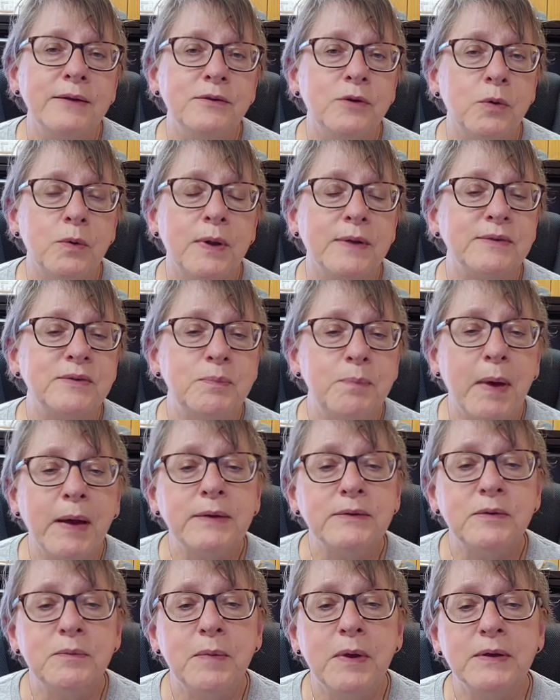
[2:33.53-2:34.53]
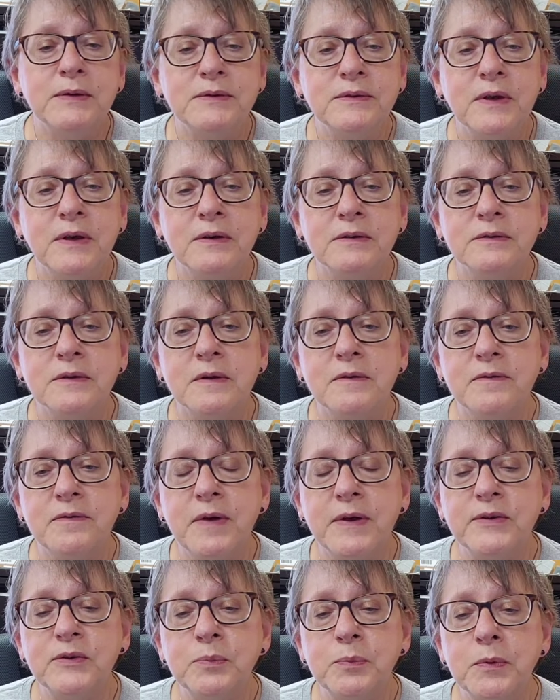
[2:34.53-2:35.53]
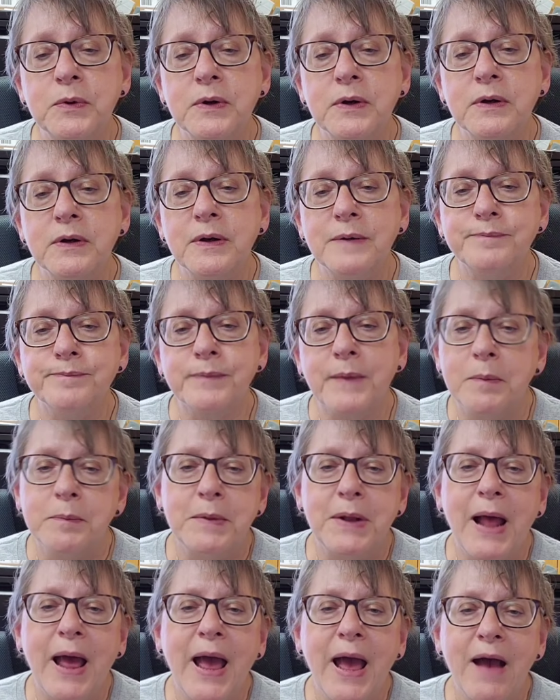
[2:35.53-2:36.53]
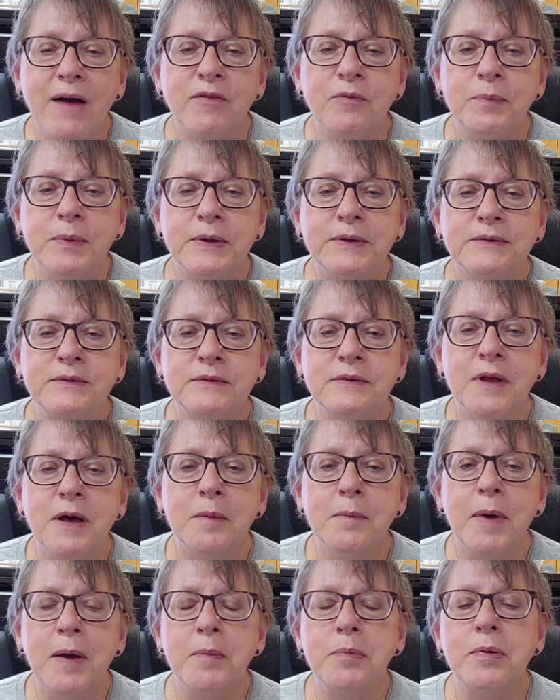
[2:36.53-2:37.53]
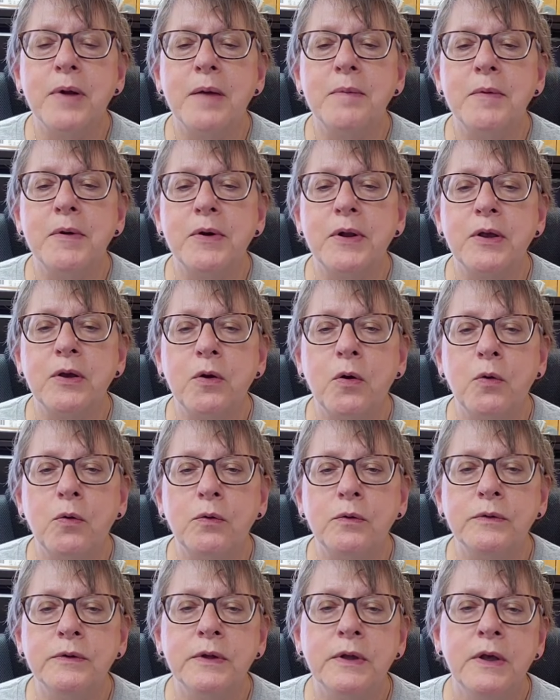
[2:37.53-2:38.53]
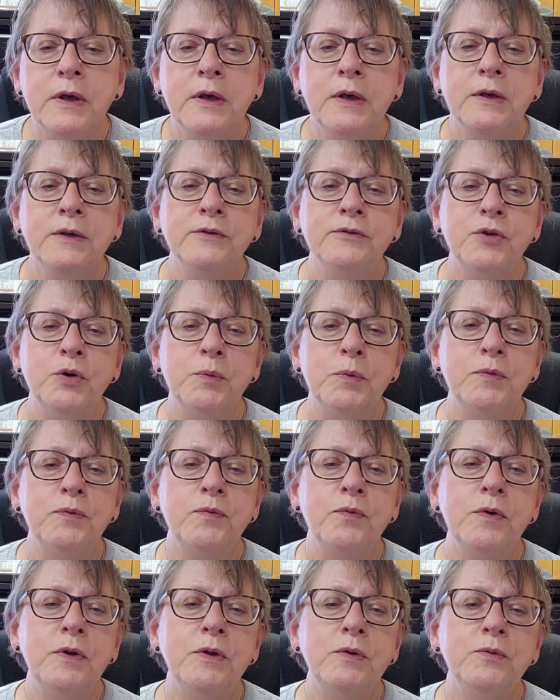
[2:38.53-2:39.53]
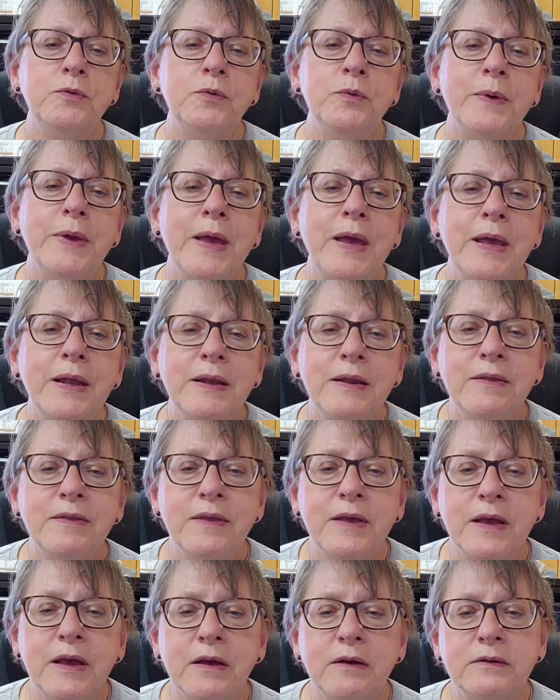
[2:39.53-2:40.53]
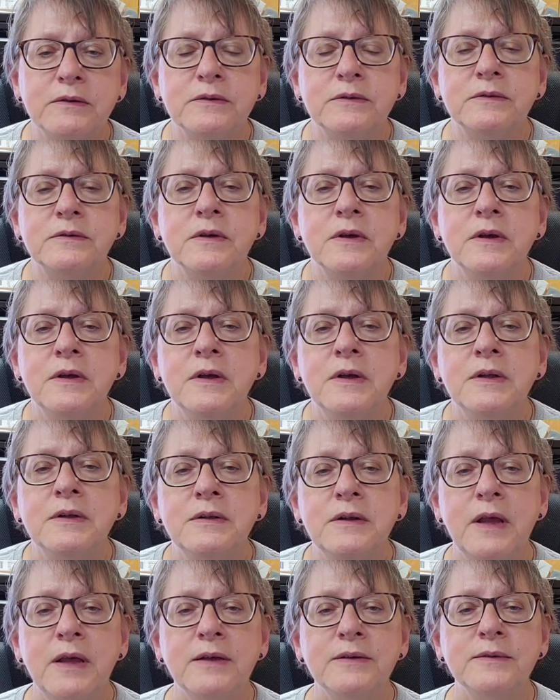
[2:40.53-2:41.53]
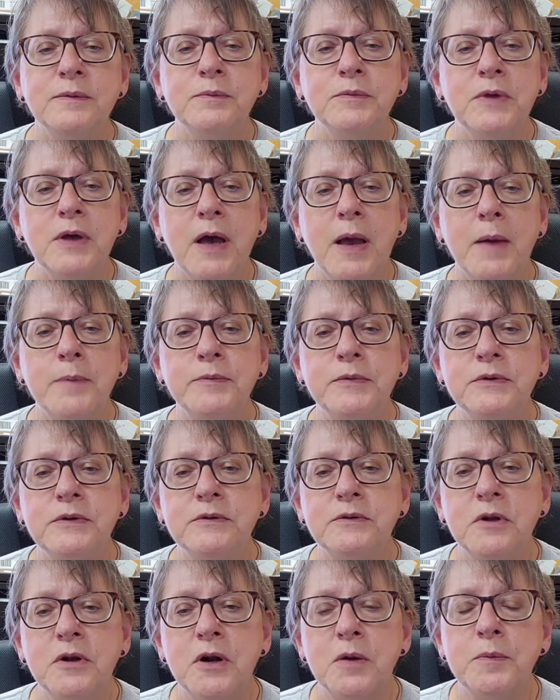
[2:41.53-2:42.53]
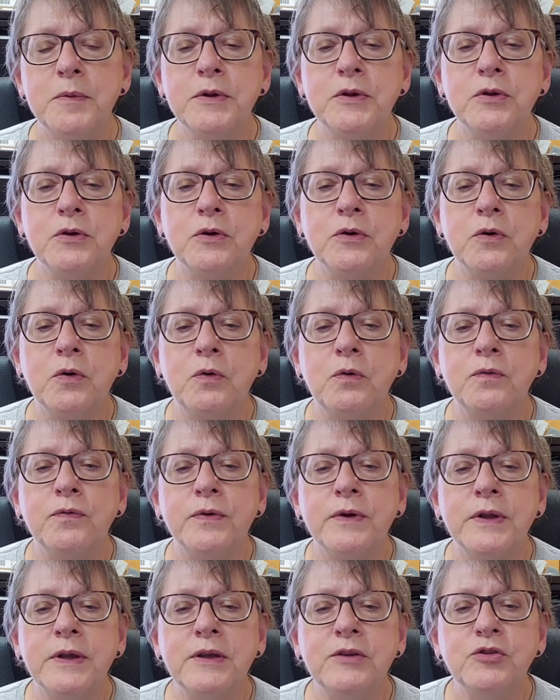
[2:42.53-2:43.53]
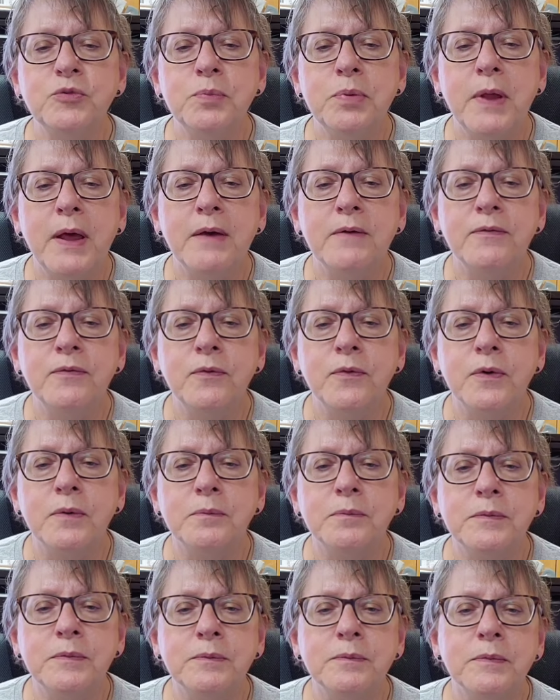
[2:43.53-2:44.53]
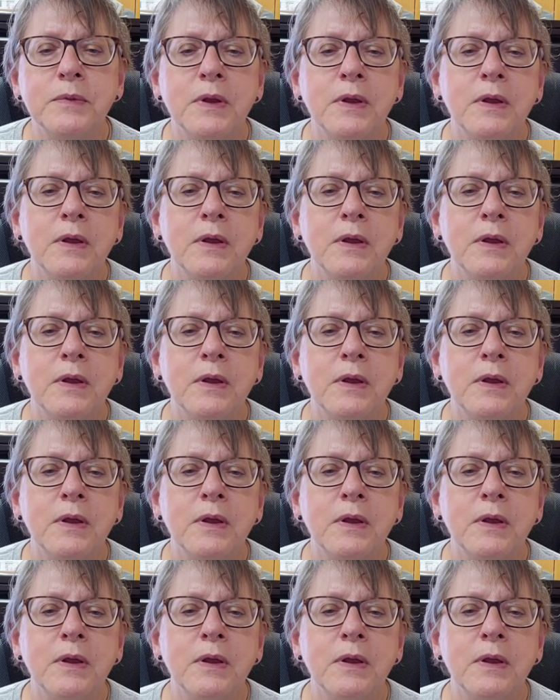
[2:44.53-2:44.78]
I don't expect to make sales on Facebook. I mean, I have, but it's not my primary goal. So before you do anything else, take some time to determine your goal for each platform,